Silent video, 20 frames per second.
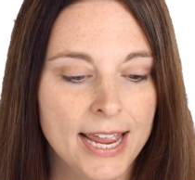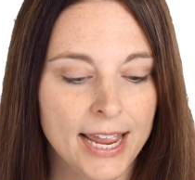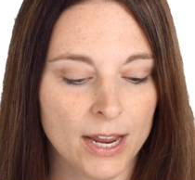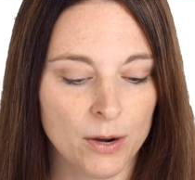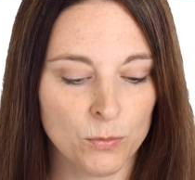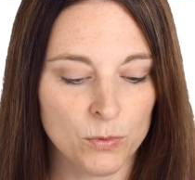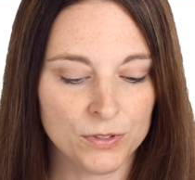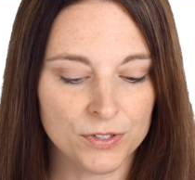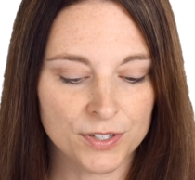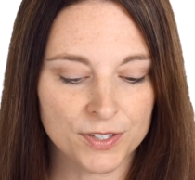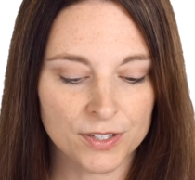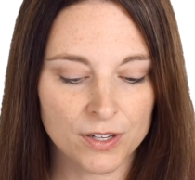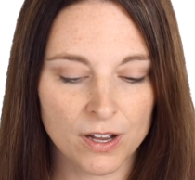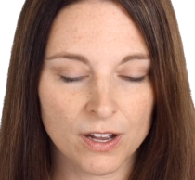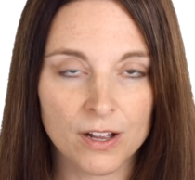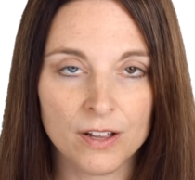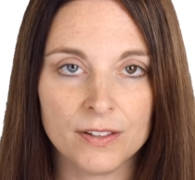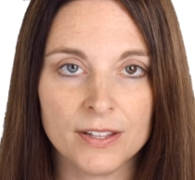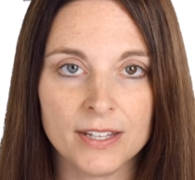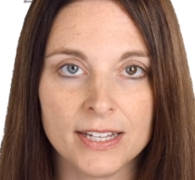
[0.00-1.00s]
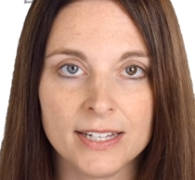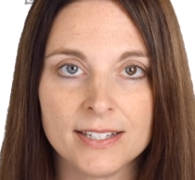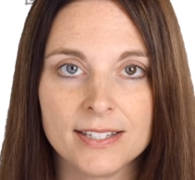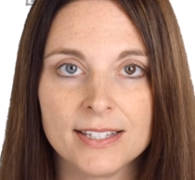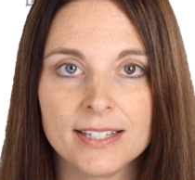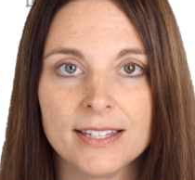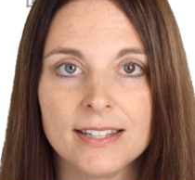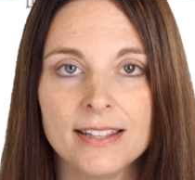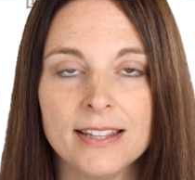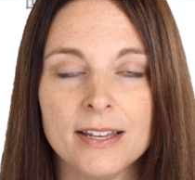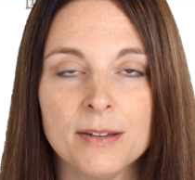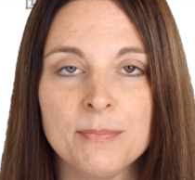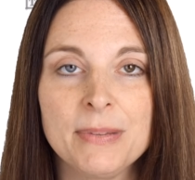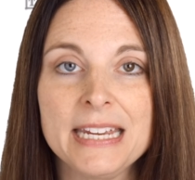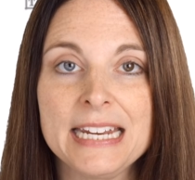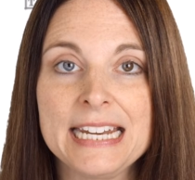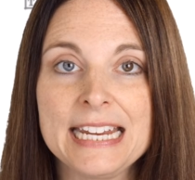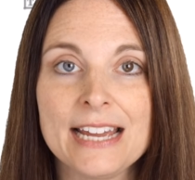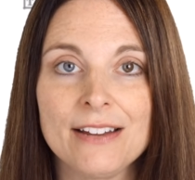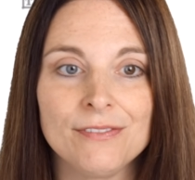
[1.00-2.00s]
And we'll just call this the
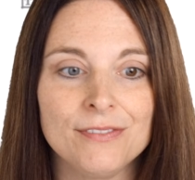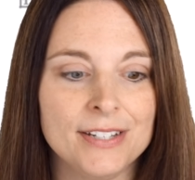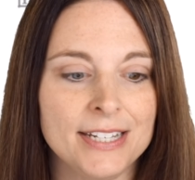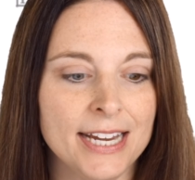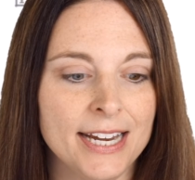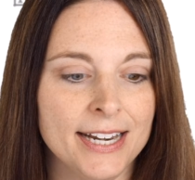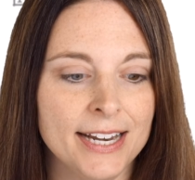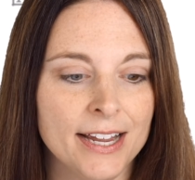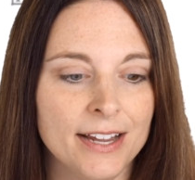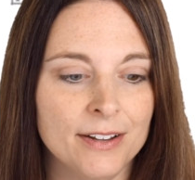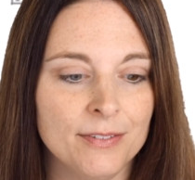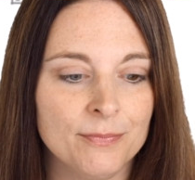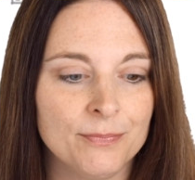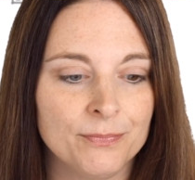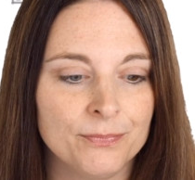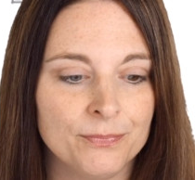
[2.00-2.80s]
P D F data.